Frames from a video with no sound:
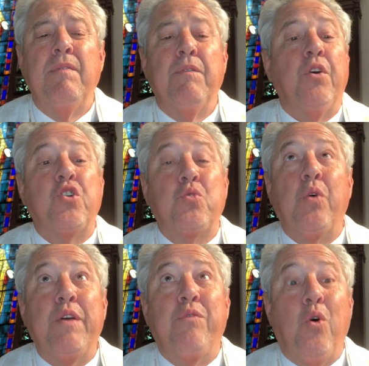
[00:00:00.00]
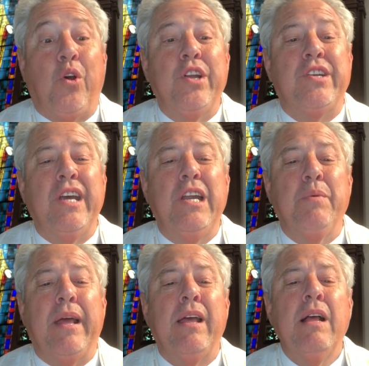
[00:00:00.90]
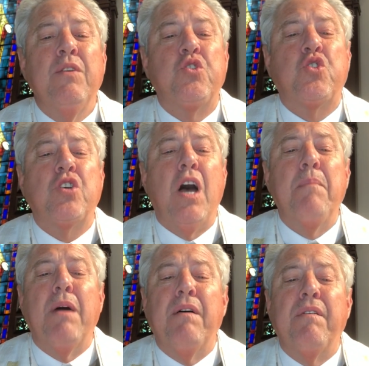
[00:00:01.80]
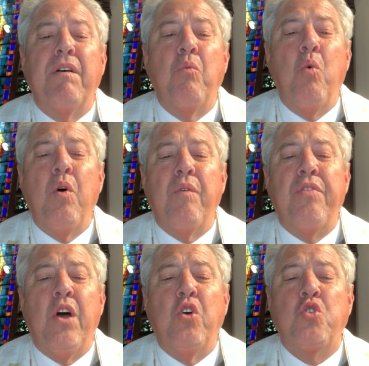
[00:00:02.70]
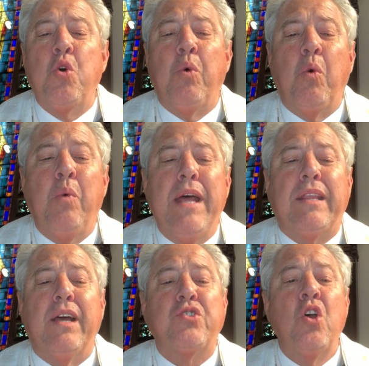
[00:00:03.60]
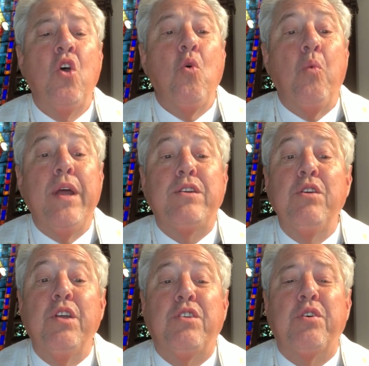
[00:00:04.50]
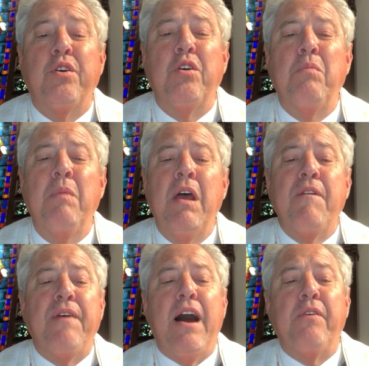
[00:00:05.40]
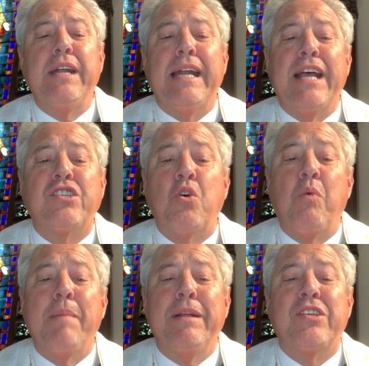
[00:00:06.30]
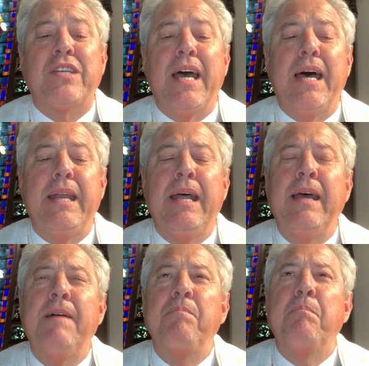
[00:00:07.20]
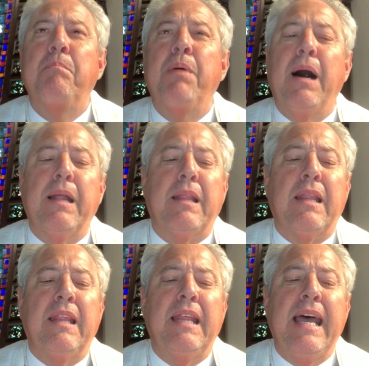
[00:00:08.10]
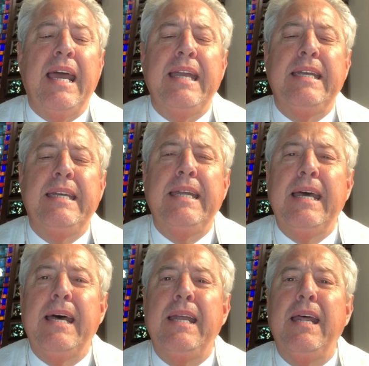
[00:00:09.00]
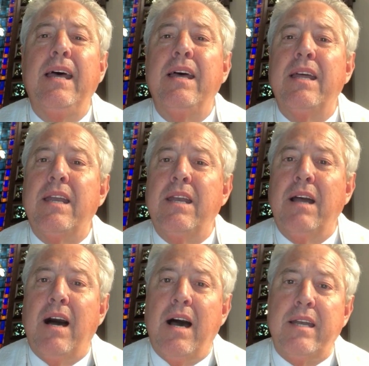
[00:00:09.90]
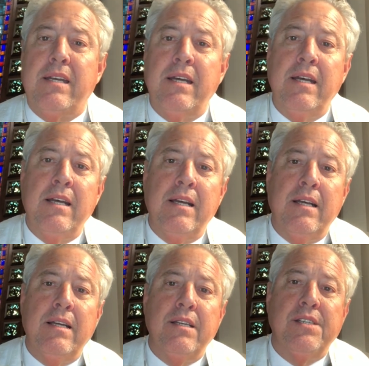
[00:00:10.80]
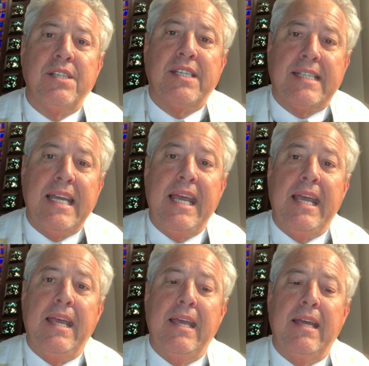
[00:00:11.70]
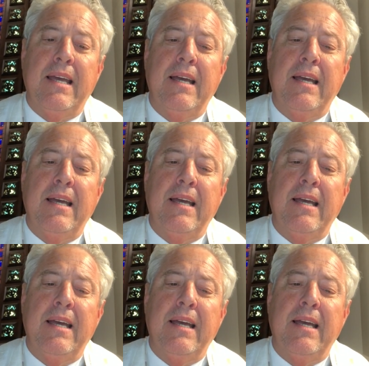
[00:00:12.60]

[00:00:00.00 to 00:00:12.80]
Verse 24, continuing, "Some of those who were with us went to the tomb, found it as the women said, but they did not see."